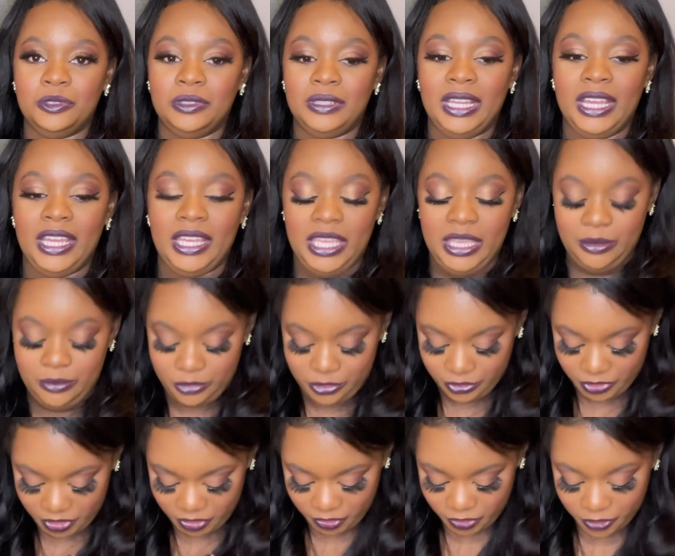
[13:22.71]
Like, it will
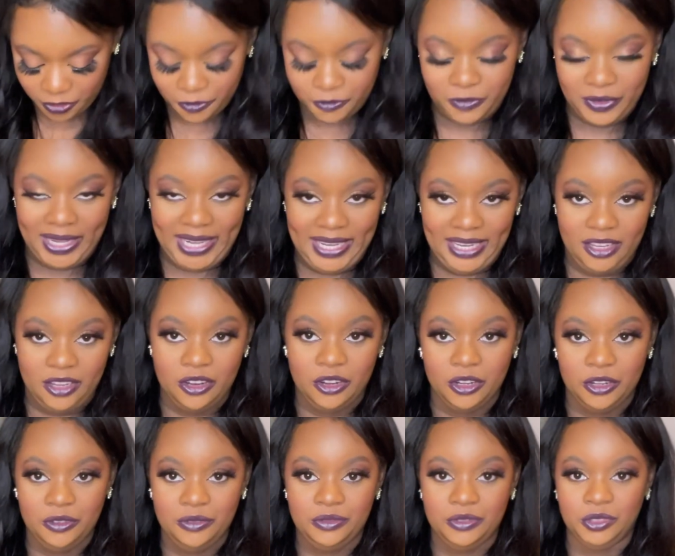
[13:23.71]
sort of flake
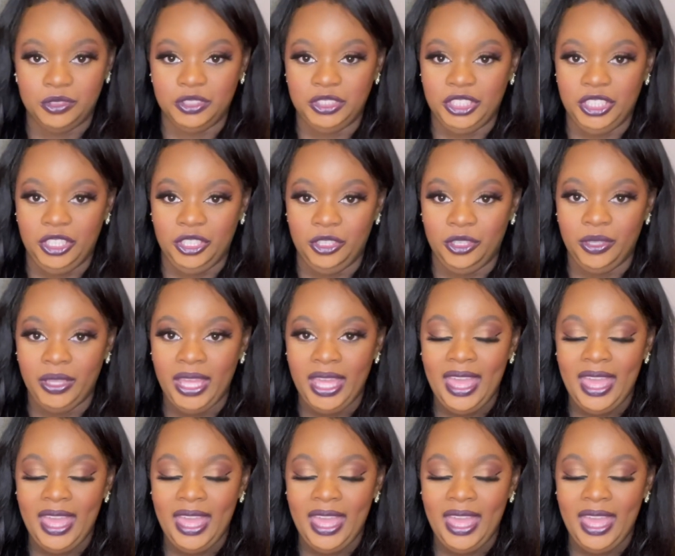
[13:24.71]
off on you,